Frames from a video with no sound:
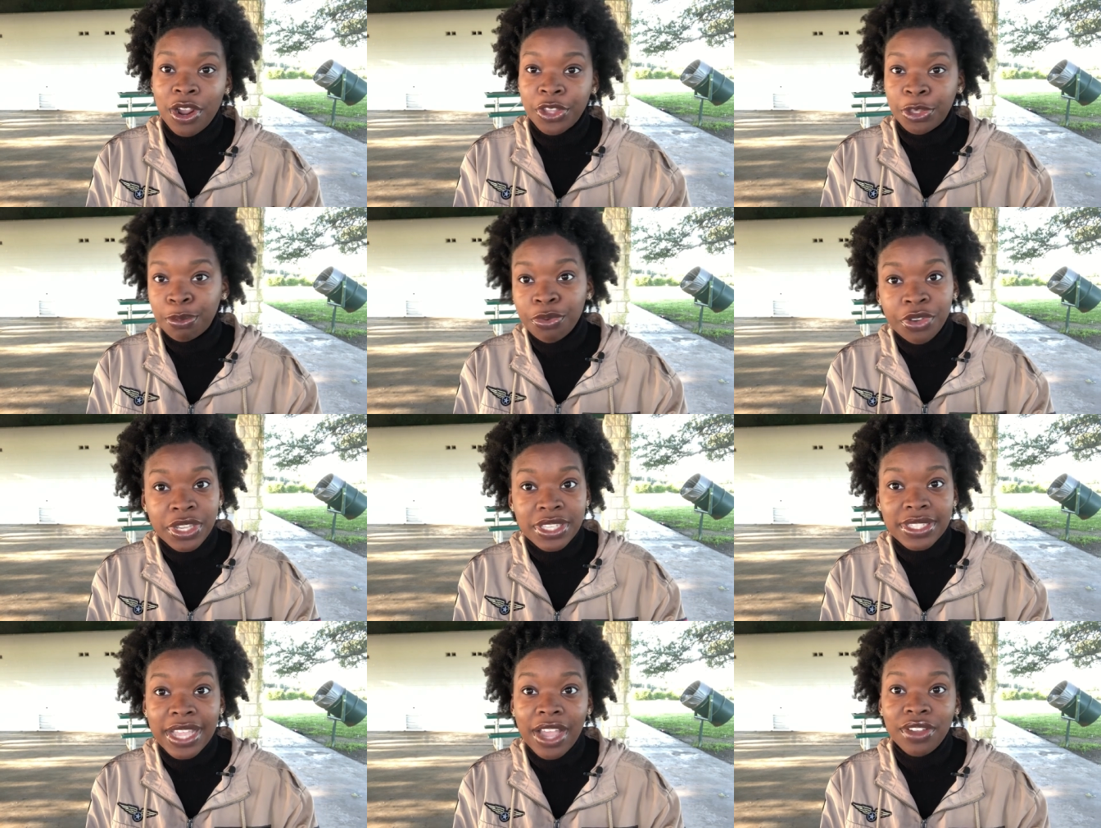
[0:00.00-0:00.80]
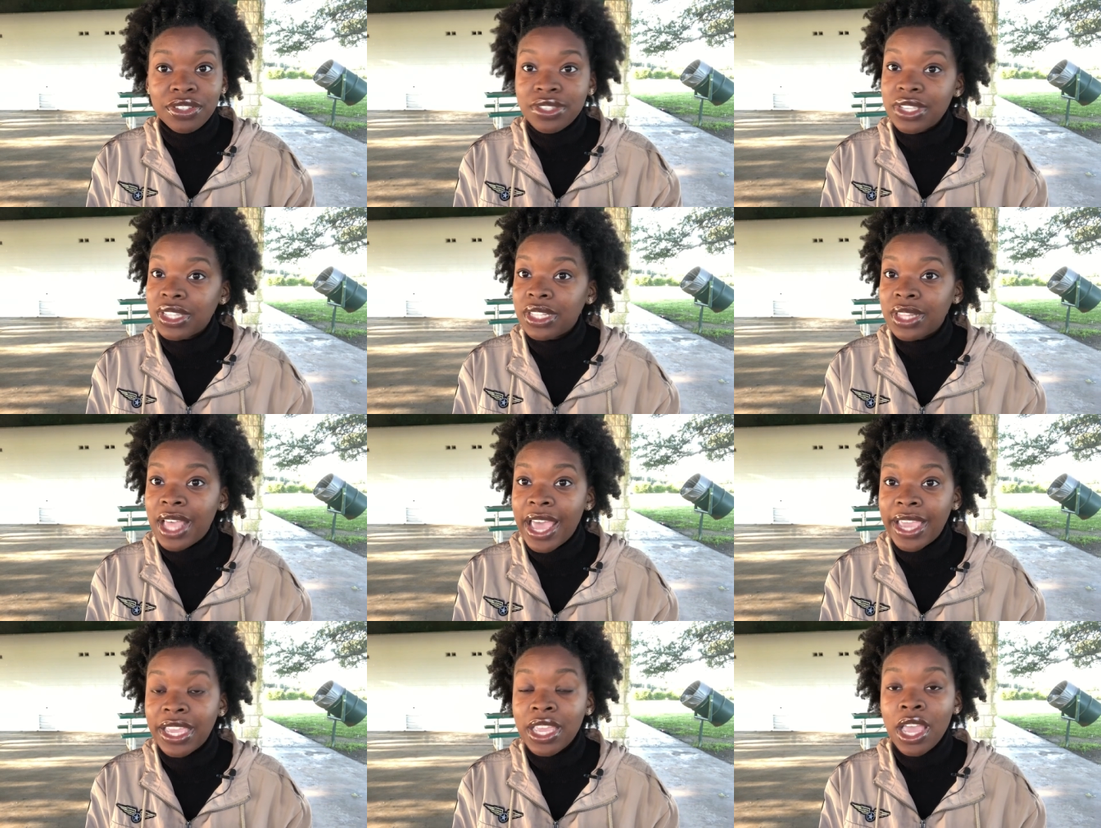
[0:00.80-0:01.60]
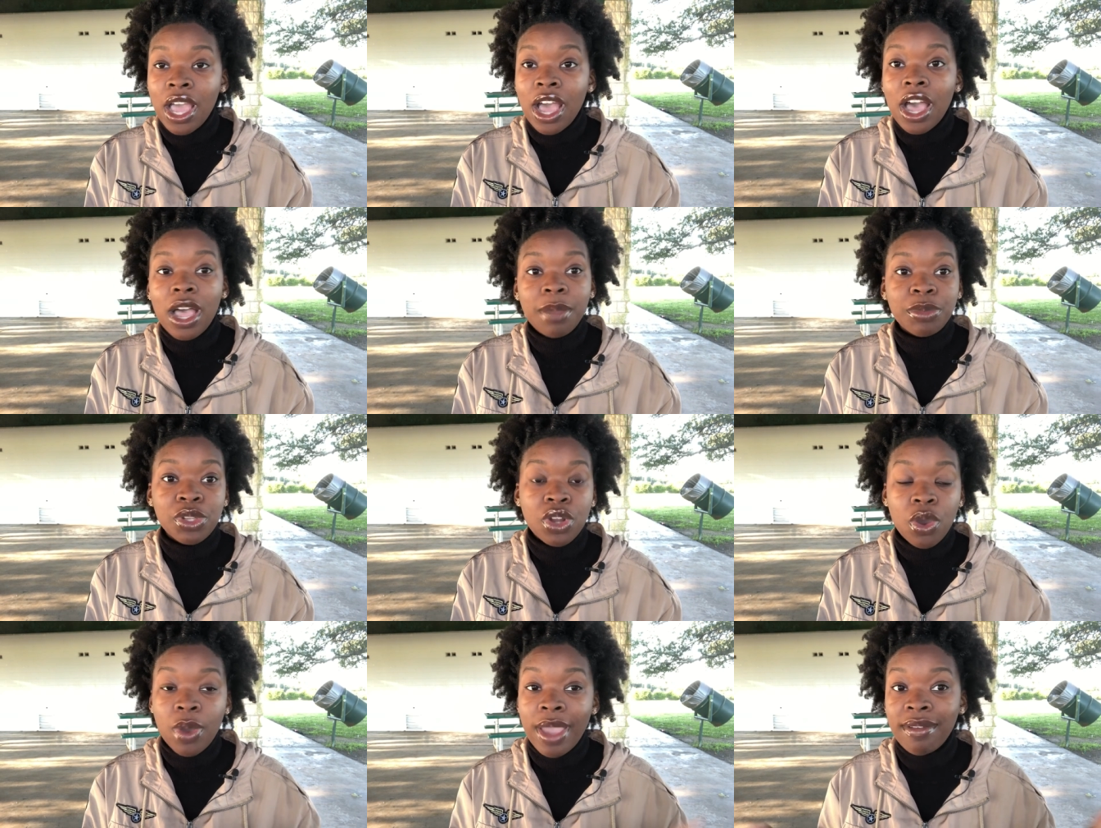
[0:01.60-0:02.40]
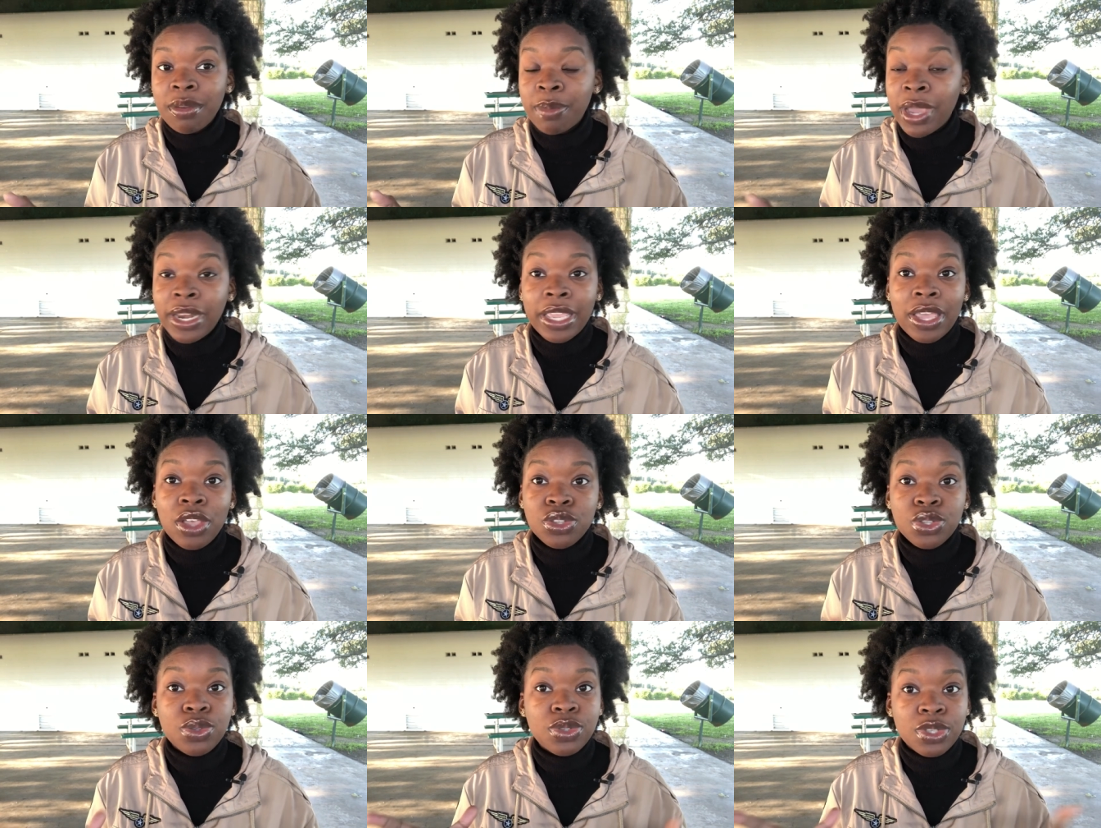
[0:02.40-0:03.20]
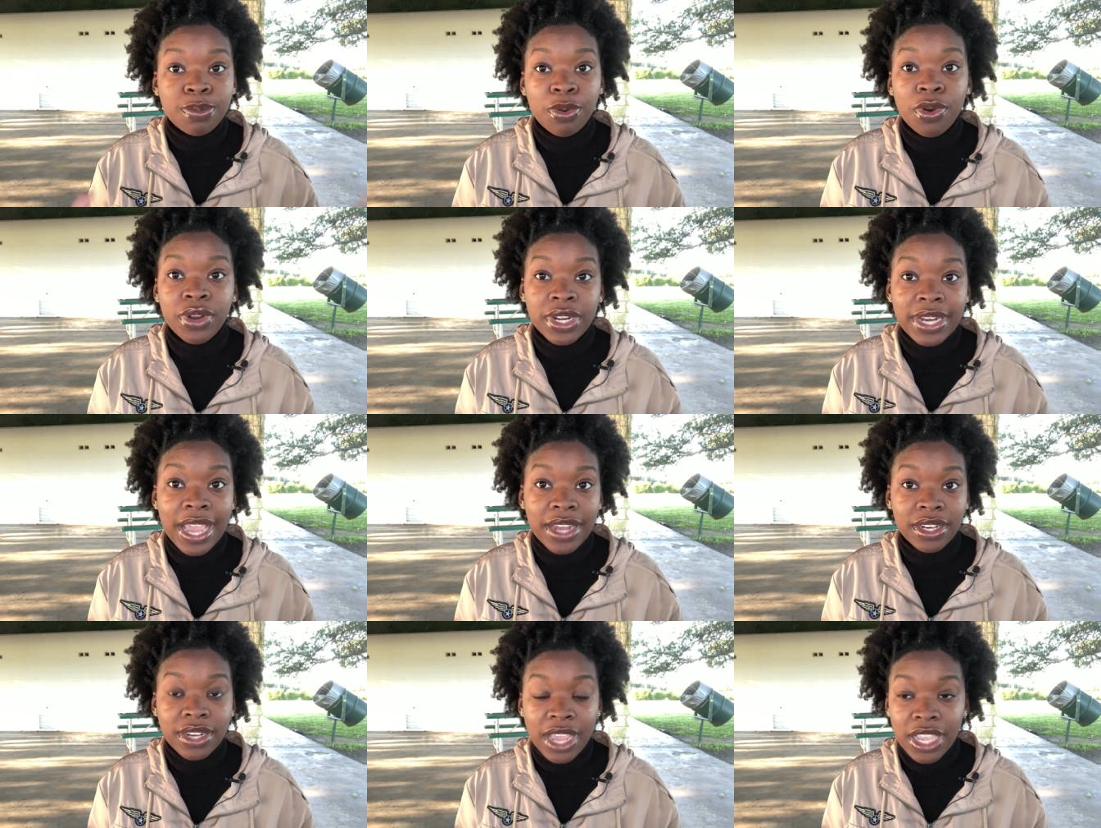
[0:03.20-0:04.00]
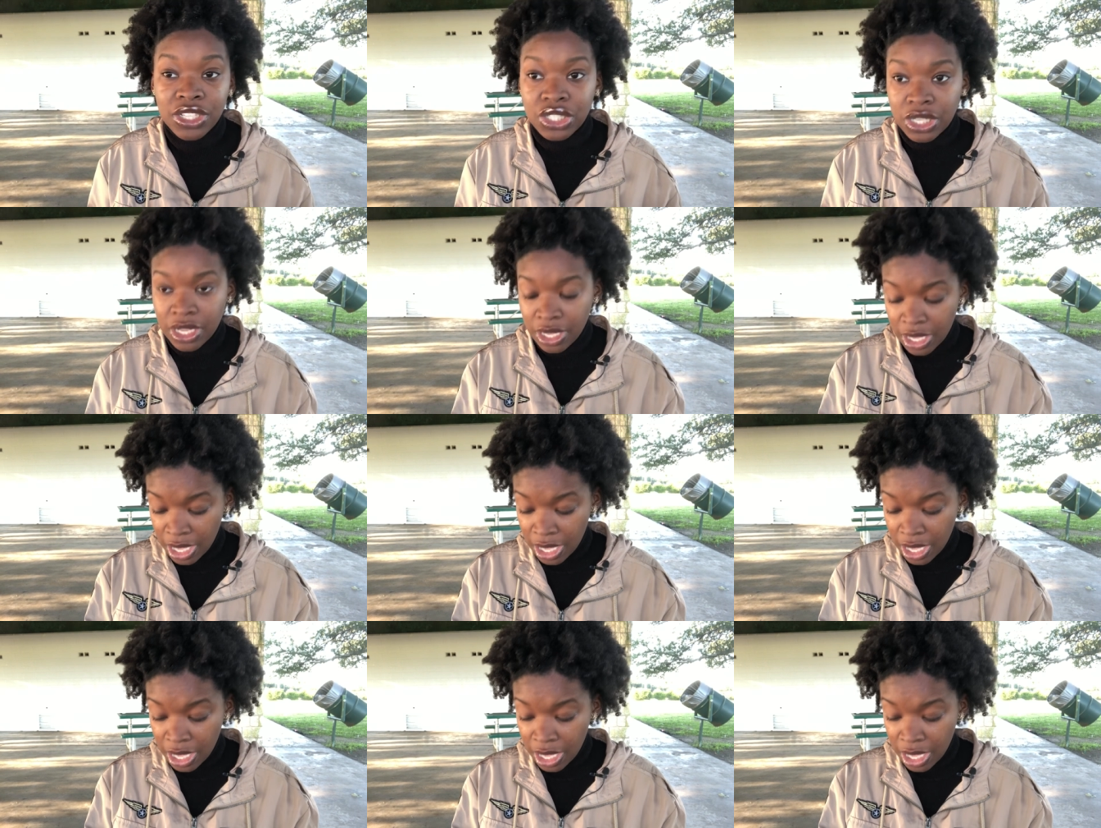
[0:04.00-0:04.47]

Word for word: the priest, out into the light. Um, you know, everybody else who supported Adonijah.